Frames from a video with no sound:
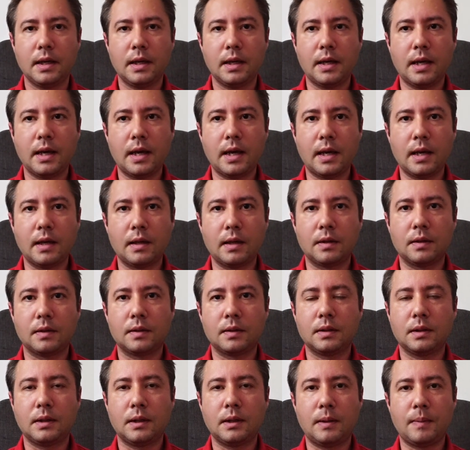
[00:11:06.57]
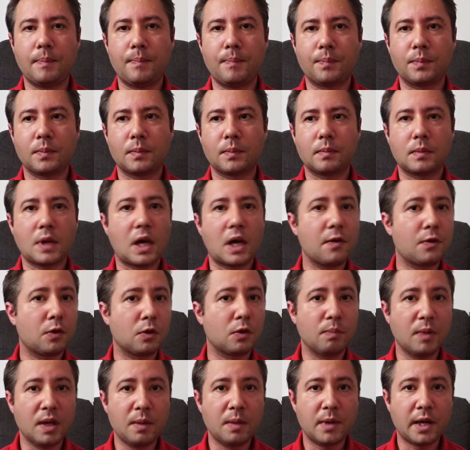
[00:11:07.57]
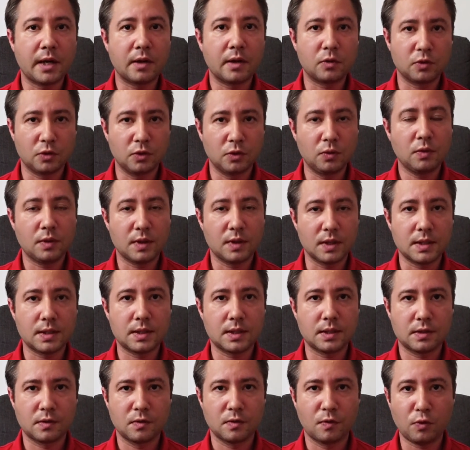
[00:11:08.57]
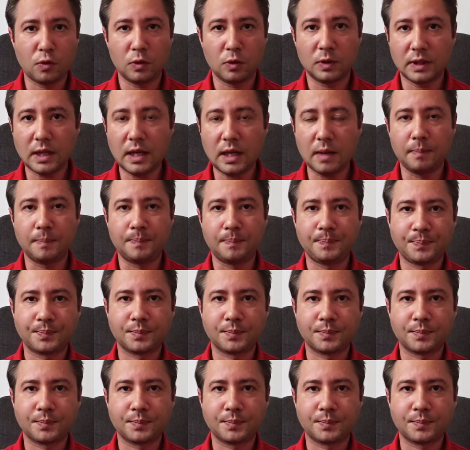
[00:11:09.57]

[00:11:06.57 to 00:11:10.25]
And I thought maybe I could do this full time.